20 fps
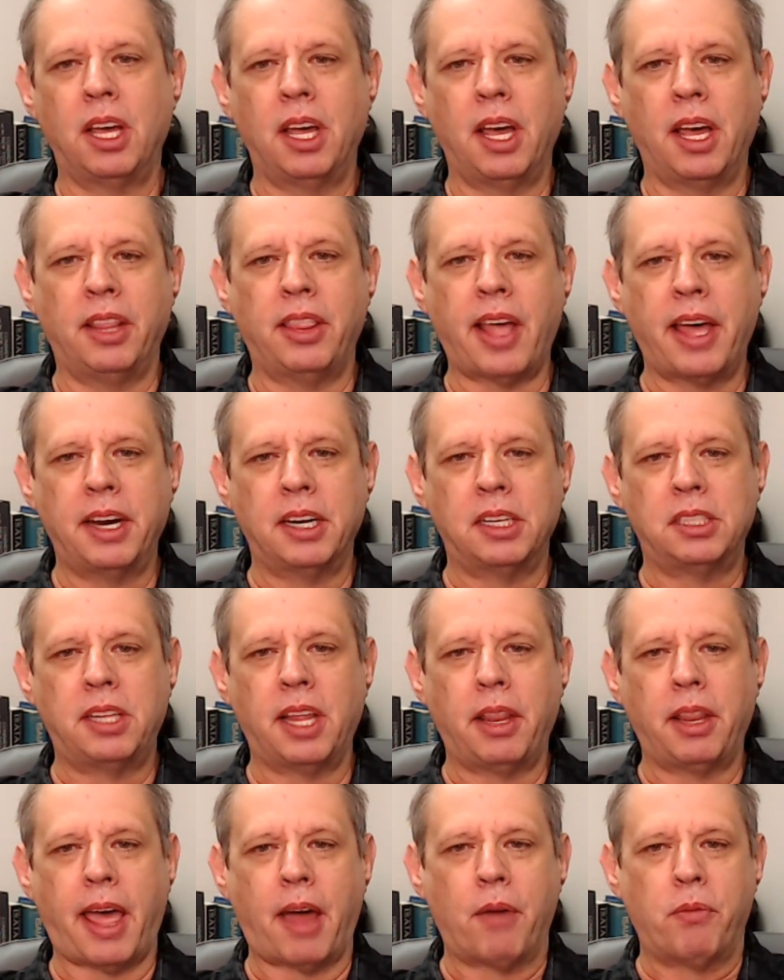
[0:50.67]
and that is
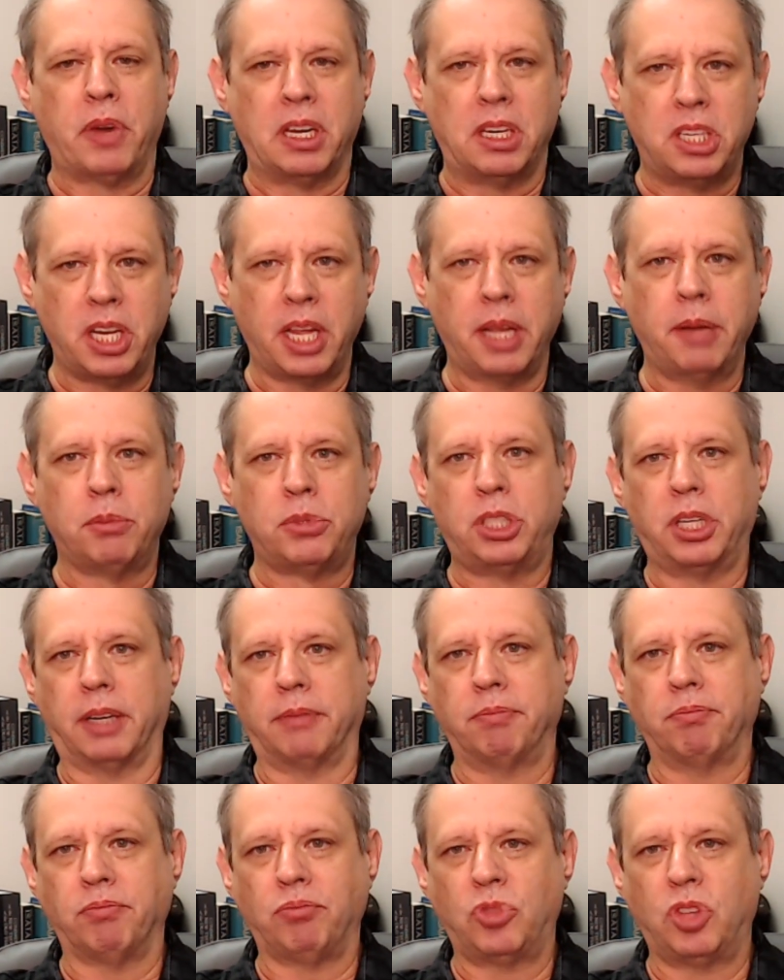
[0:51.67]
that that
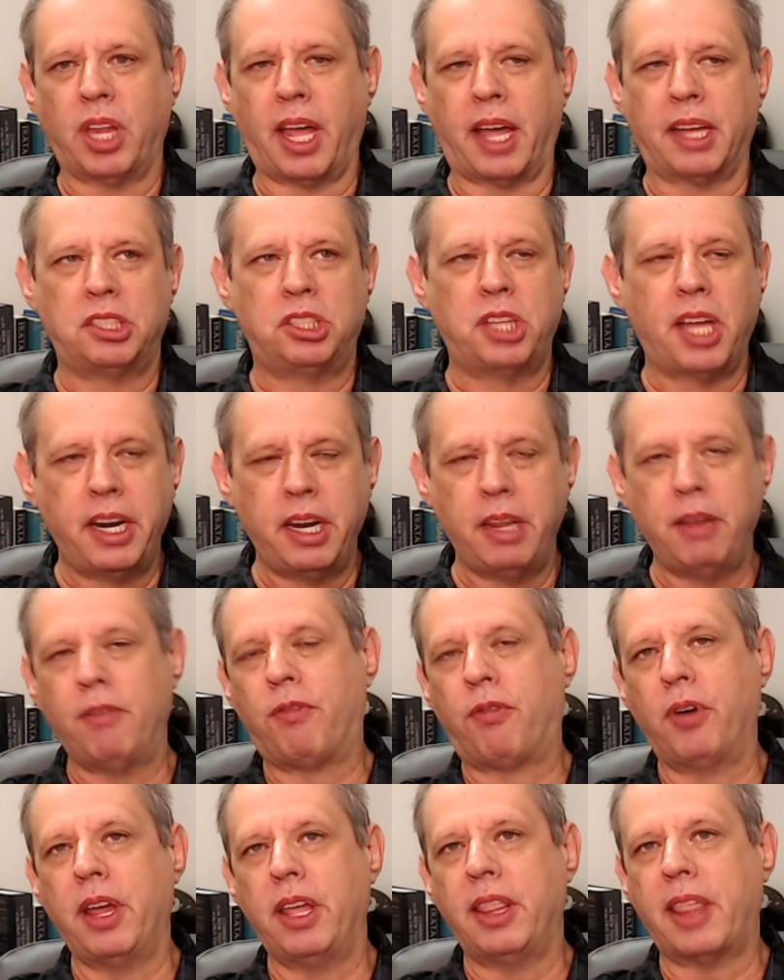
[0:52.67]
redemption, that setting free,